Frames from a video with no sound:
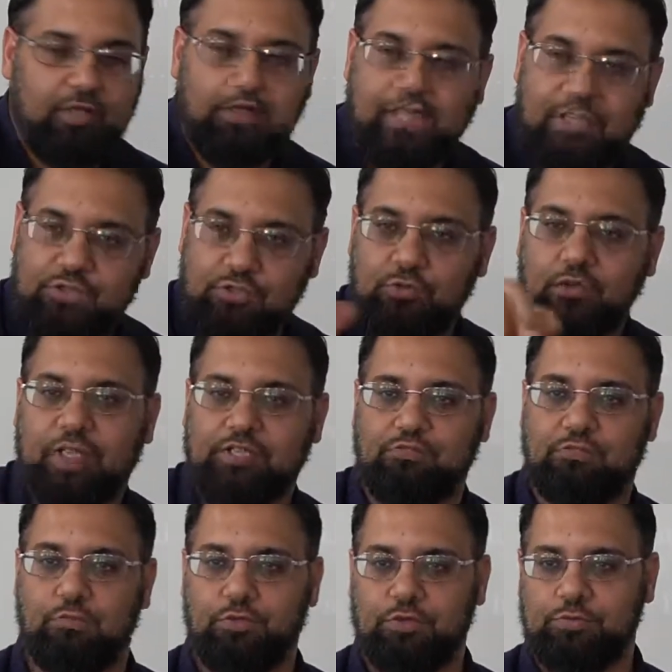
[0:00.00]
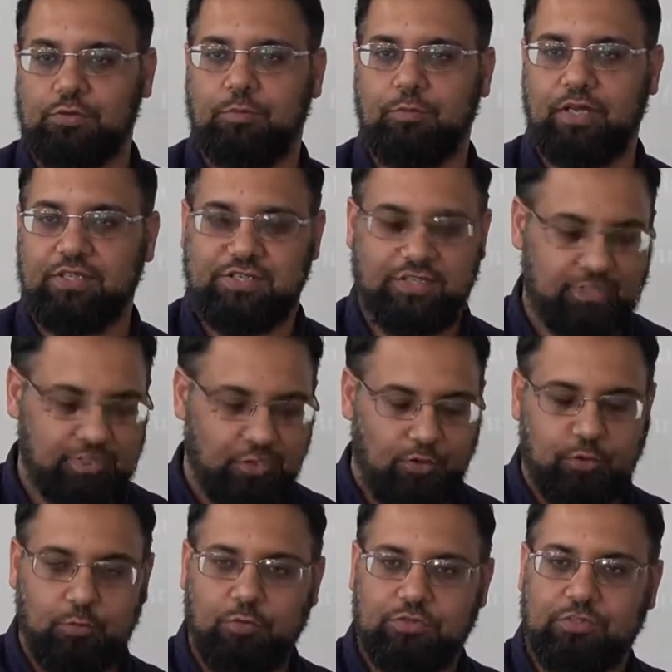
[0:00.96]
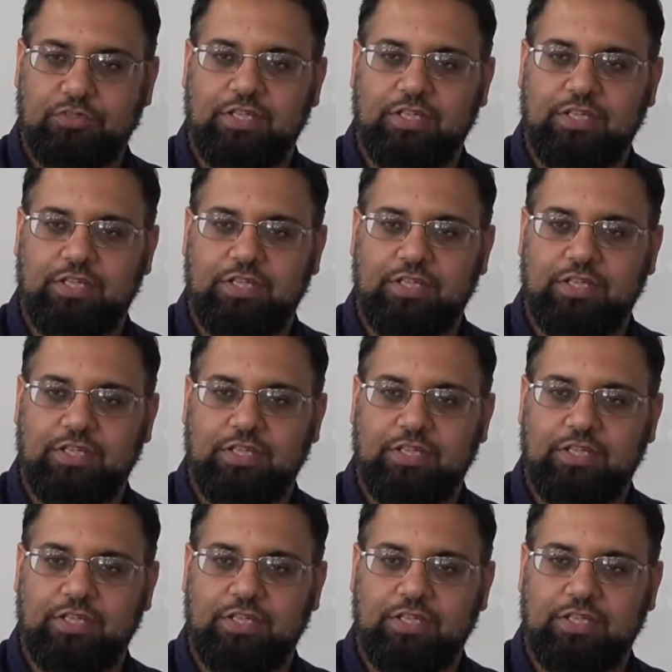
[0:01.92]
Guess who gets the reward as well? By sitting at home watching